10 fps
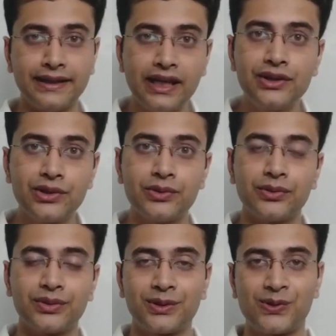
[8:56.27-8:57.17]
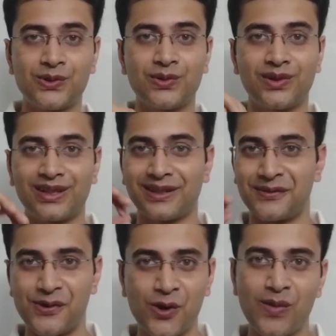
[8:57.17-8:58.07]
I need you to
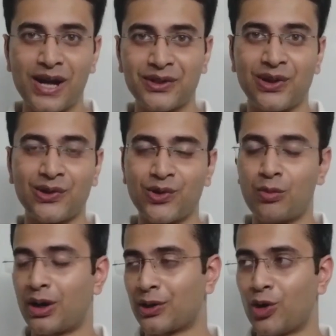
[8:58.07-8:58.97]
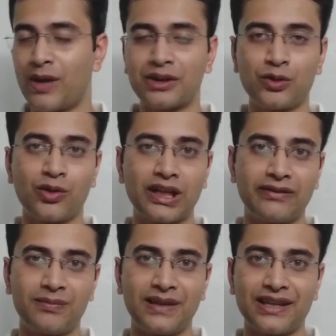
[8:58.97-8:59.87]
go back to your room or go back to
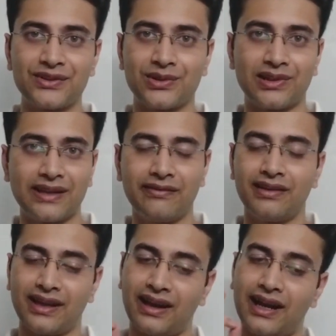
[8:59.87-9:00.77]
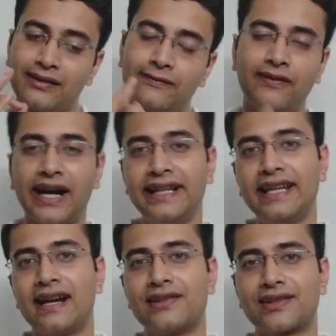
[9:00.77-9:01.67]
whatever place you live and
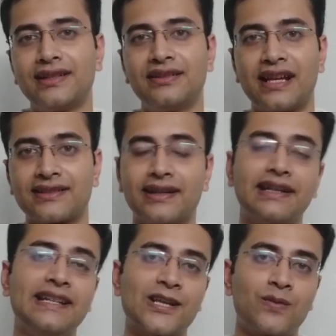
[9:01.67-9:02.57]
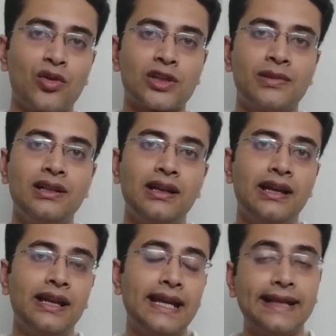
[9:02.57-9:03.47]
find the answer as early as
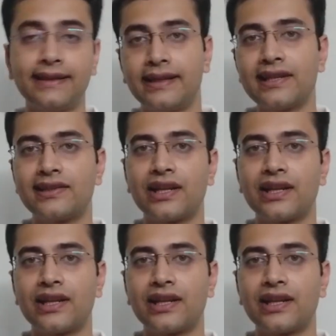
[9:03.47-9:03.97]
possible. In the